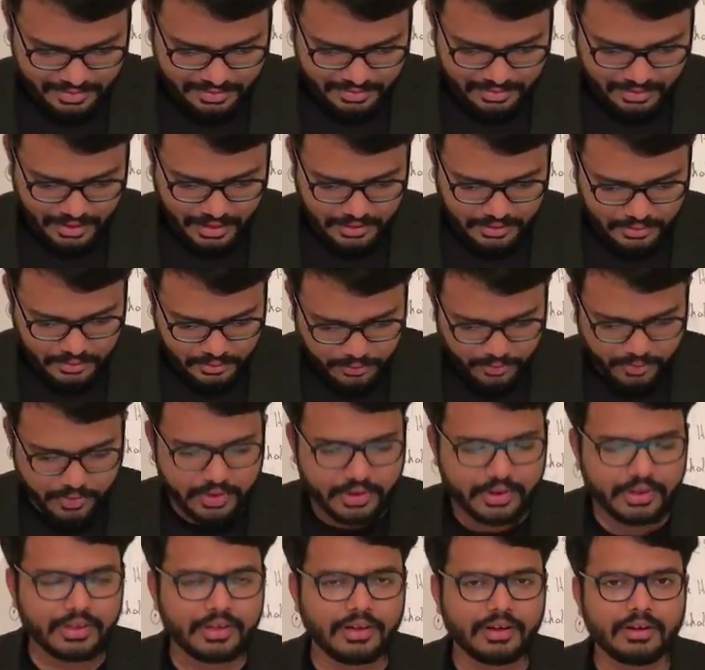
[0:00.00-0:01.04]

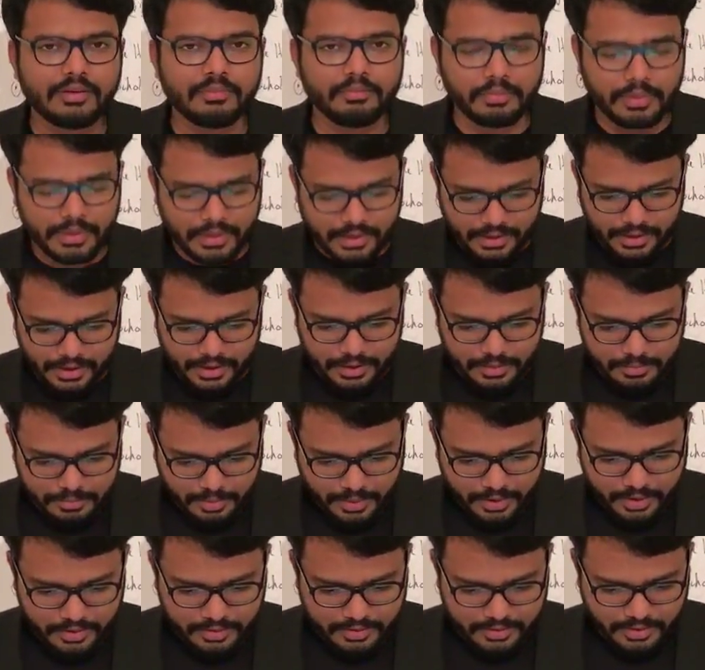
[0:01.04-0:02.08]
Aishwarya, B.A.,
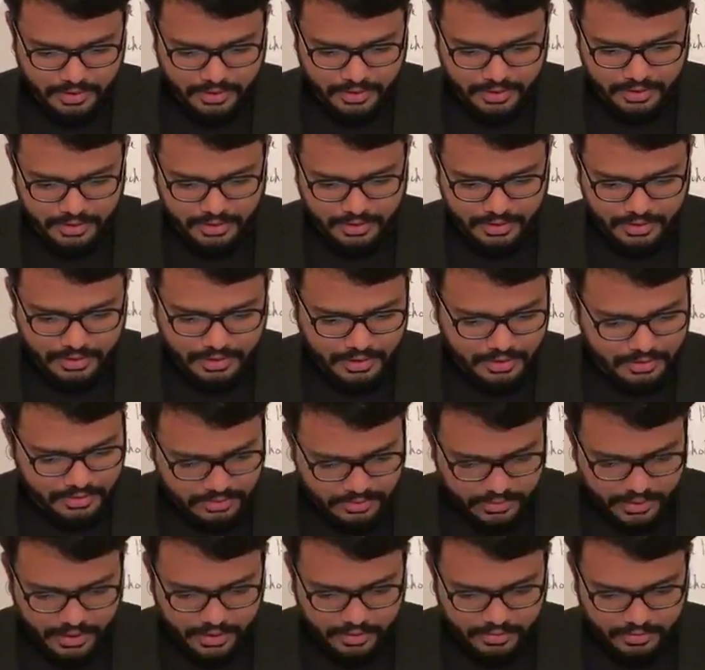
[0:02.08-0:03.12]
Parichai,
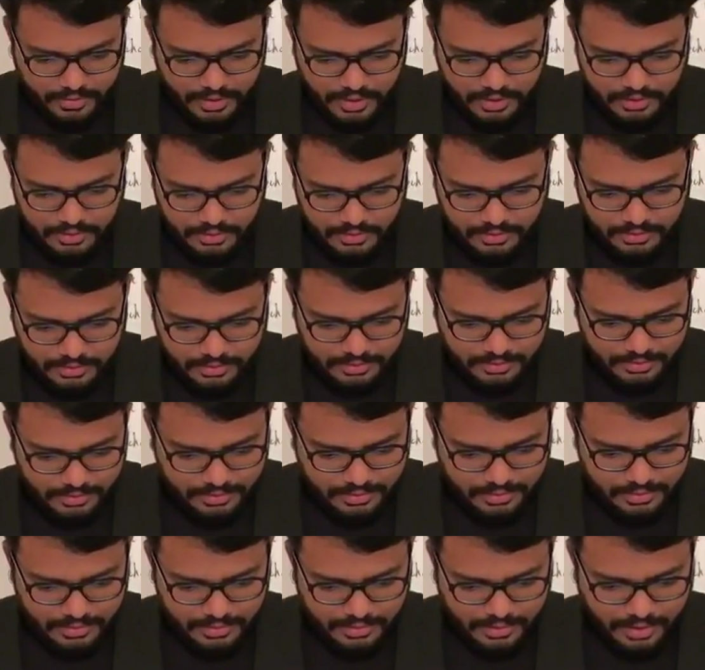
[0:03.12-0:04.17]
Devna,
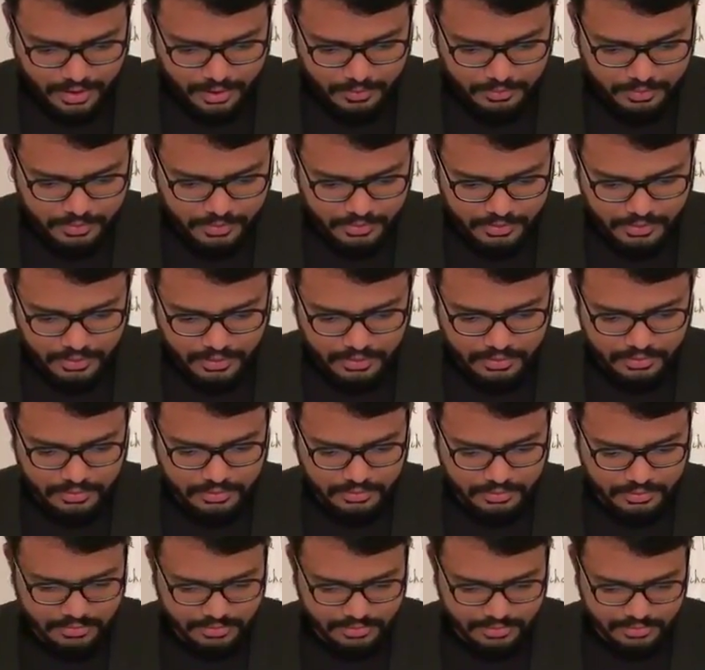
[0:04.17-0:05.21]
Epsita.
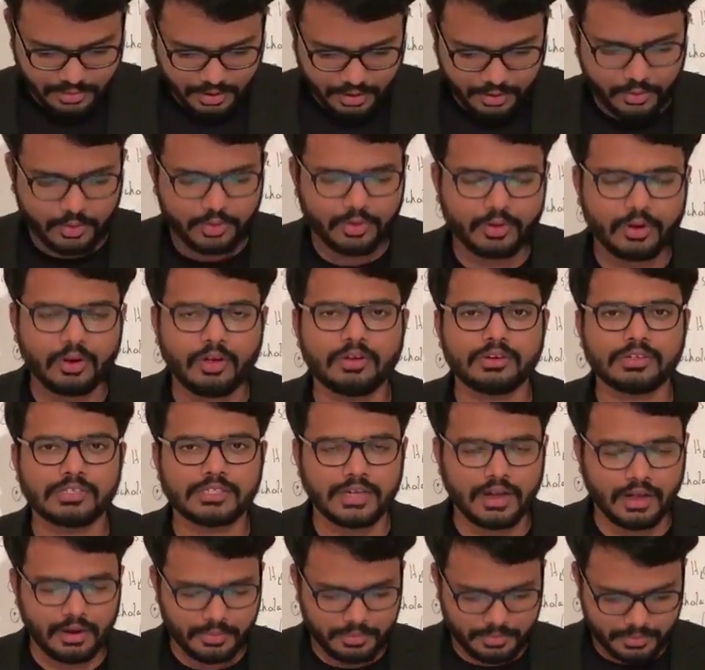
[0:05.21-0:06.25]
I know you're all
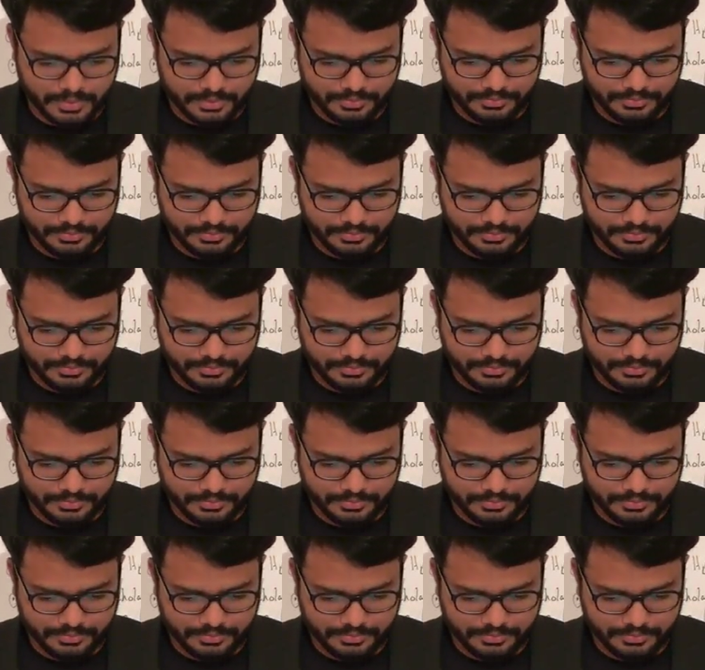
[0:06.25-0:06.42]
sharp.